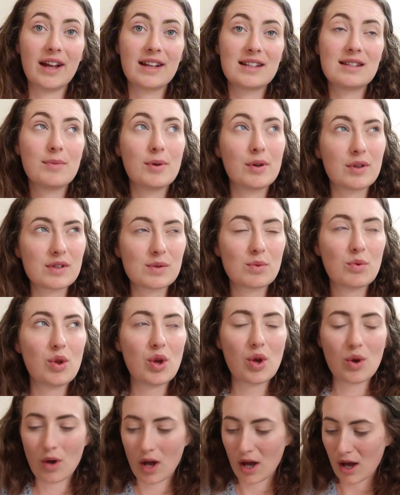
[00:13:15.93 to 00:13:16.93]
And to be honest with
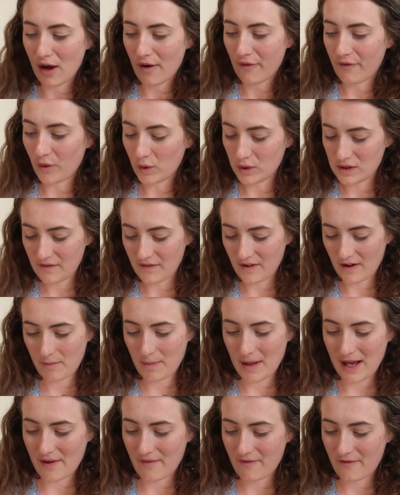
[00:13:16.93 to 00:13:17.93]
you,
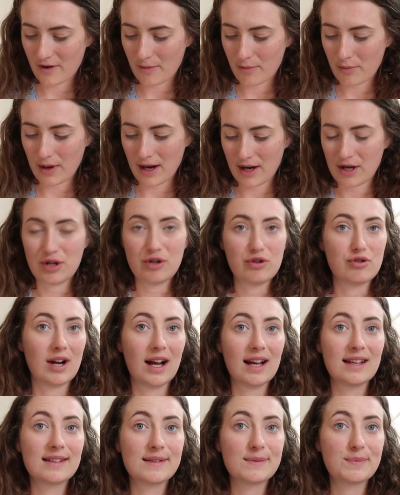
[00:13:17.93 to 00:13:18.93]
£45 for a brand new
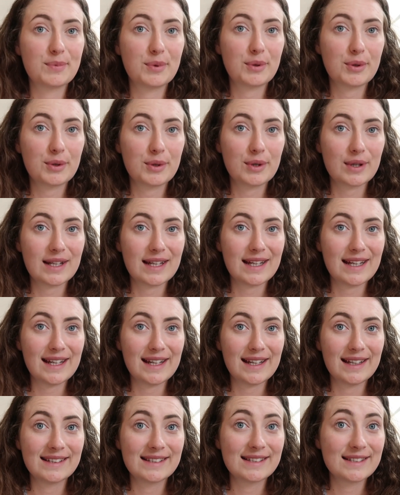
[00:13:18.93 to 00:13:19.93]
dress is
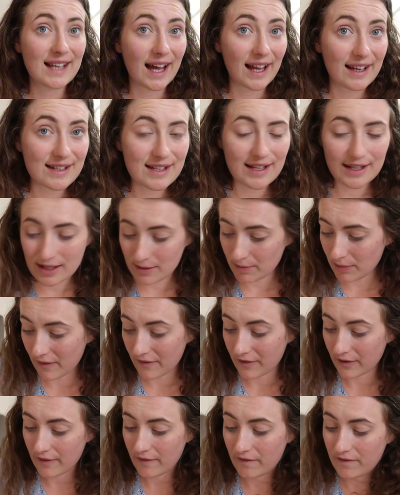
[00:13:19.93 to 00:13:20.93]
pretty standard, but
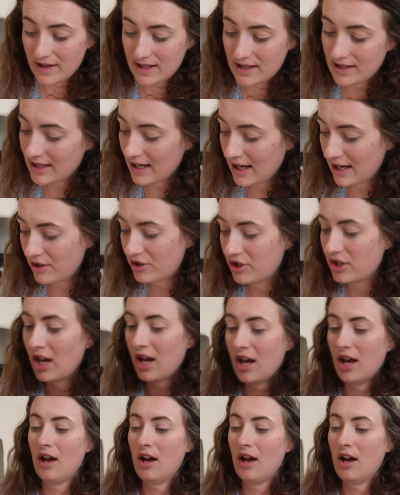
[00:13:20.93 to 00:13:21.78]
for a vintage,